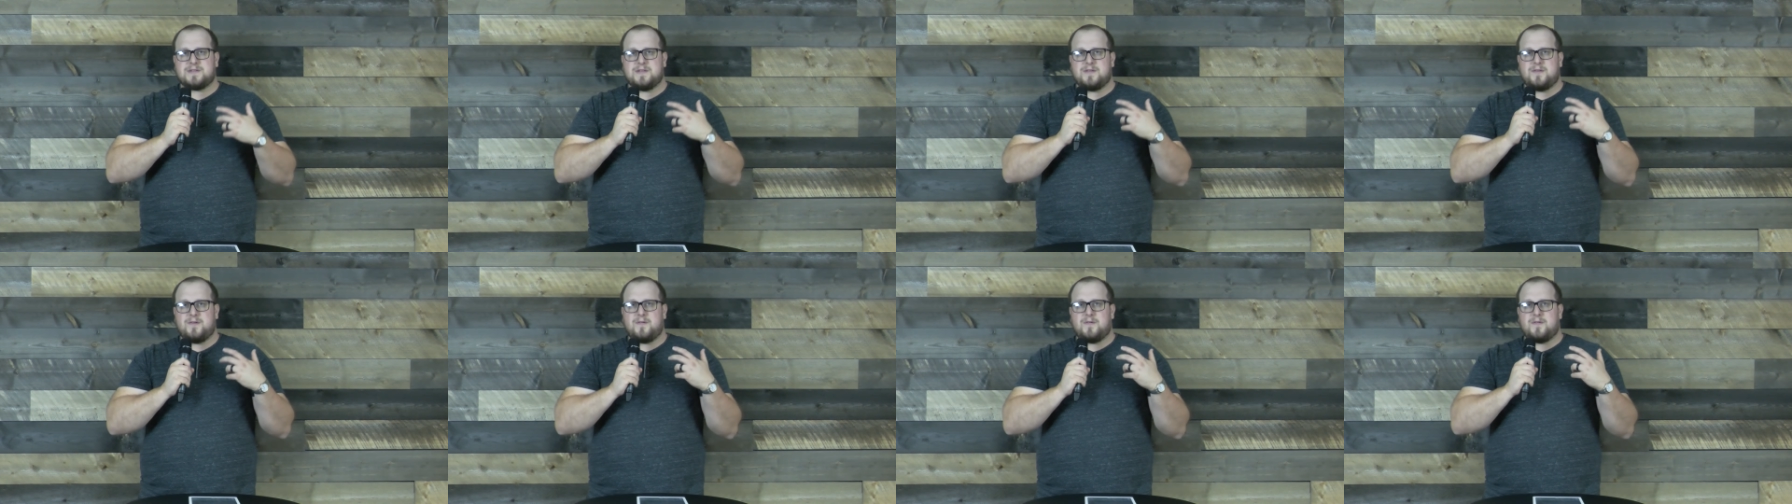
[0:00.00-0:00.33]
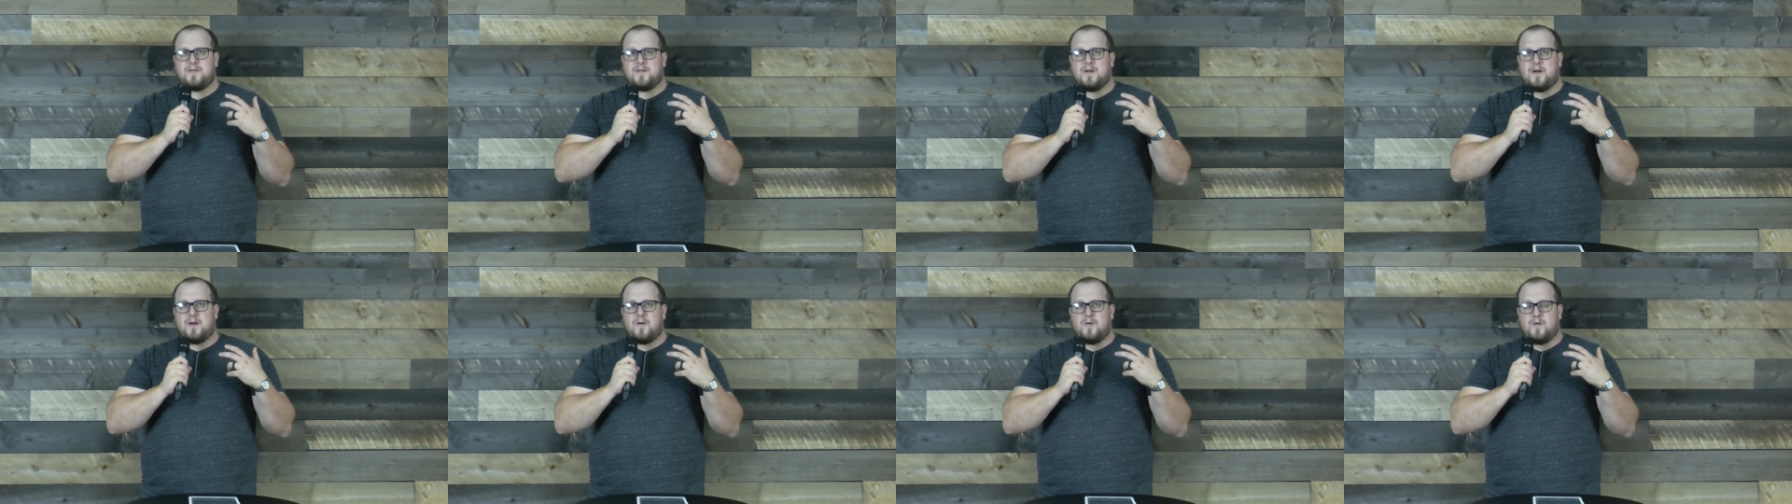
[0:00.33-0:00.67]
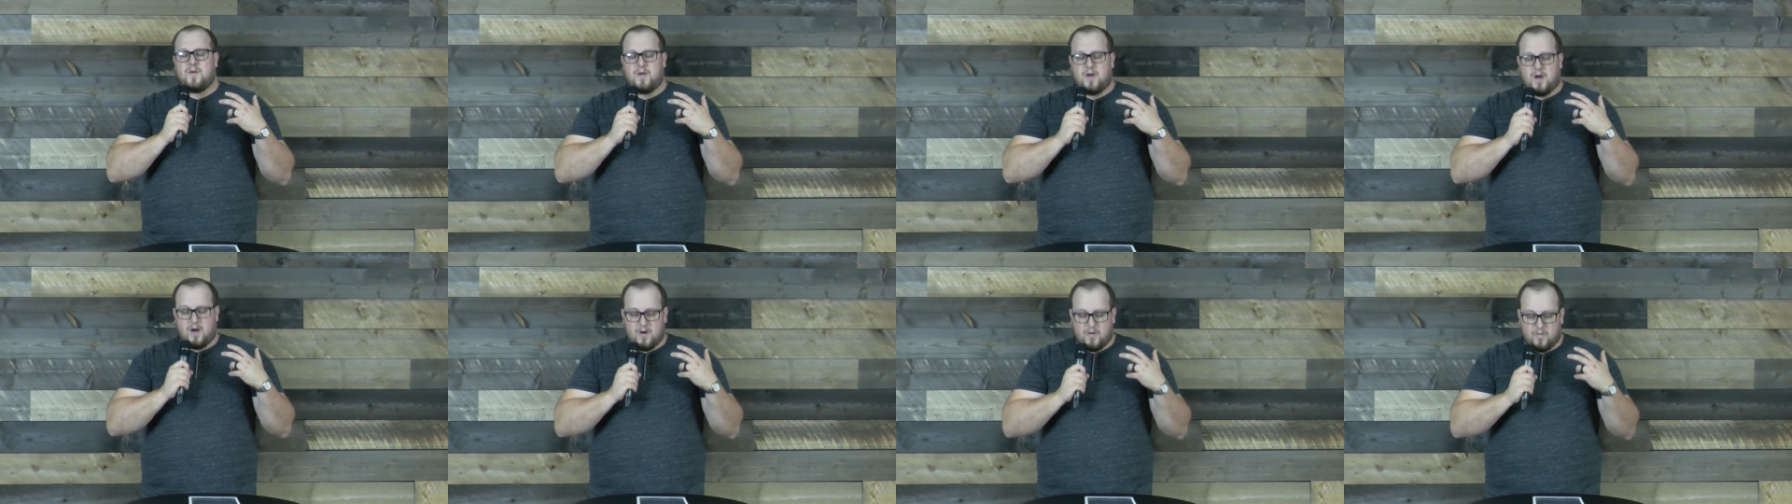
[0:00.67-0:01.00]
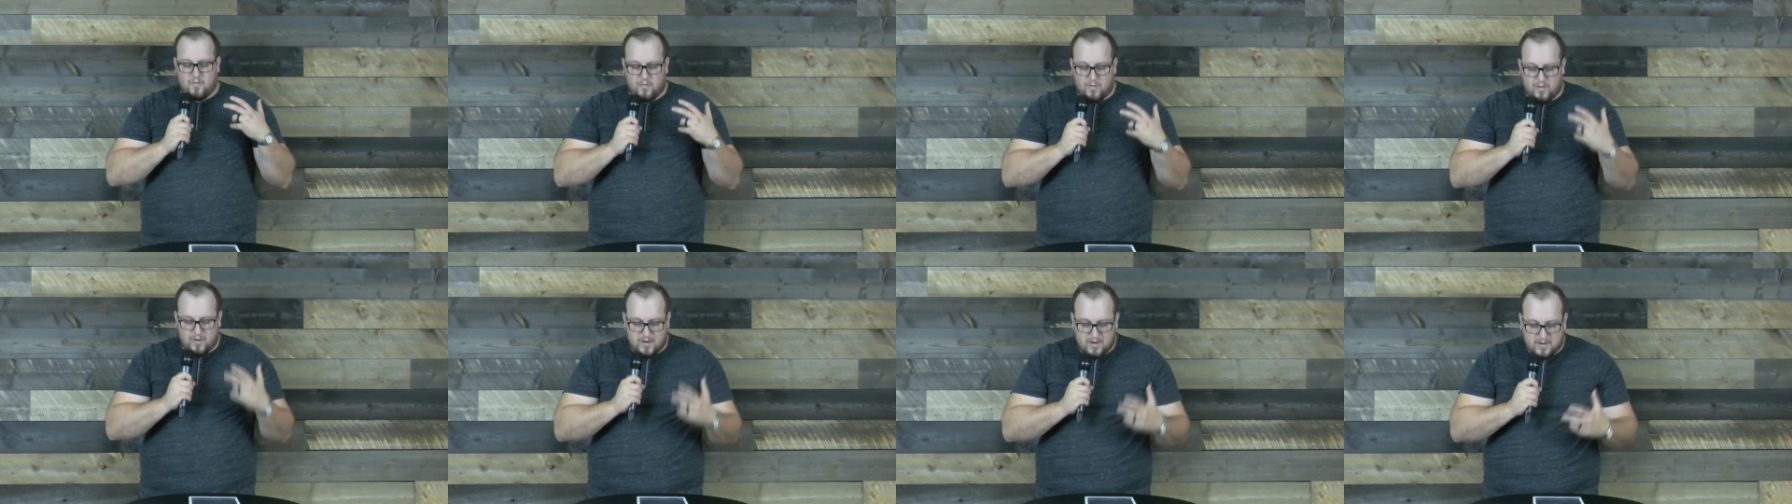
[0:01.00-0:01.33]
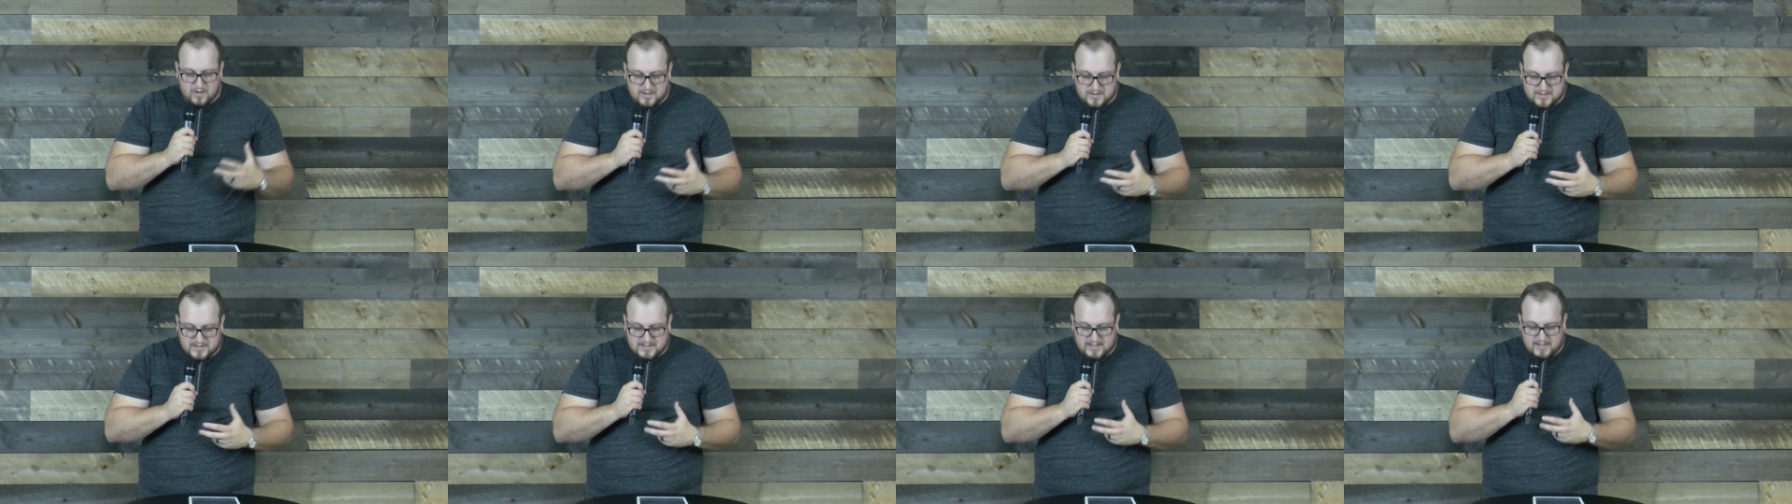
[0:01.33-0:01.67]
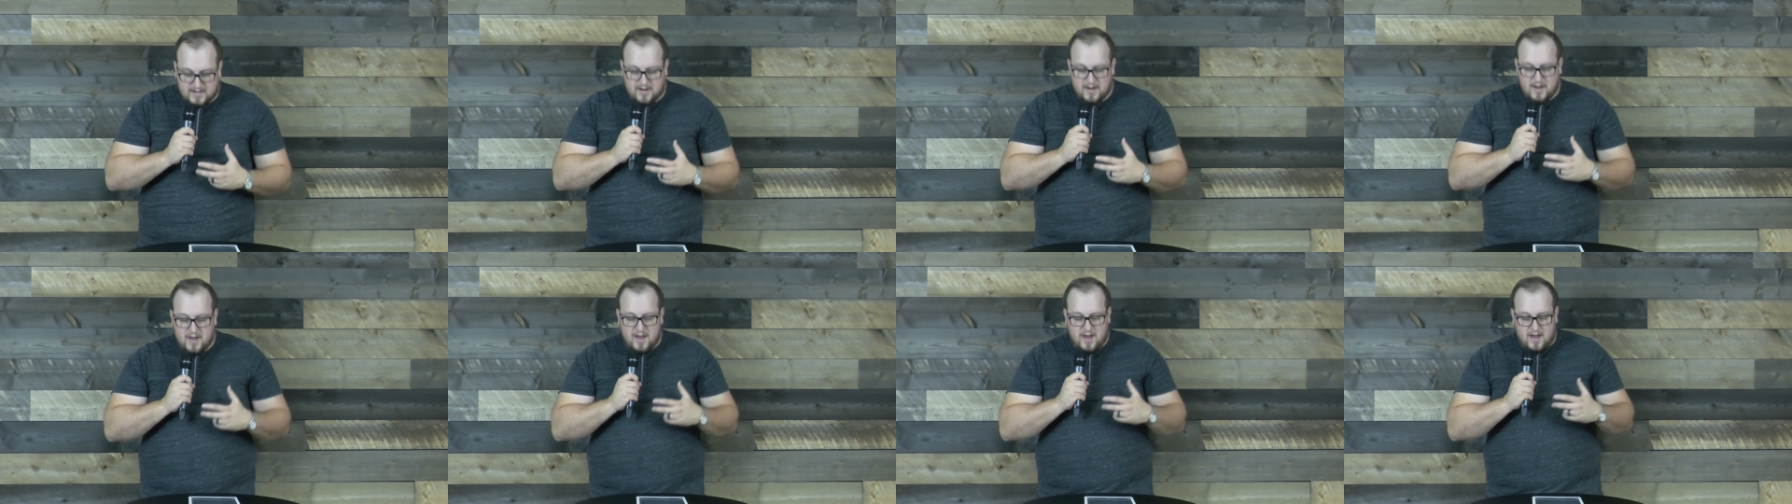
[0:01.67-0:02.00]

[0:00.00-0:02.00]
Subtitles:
to do with our words and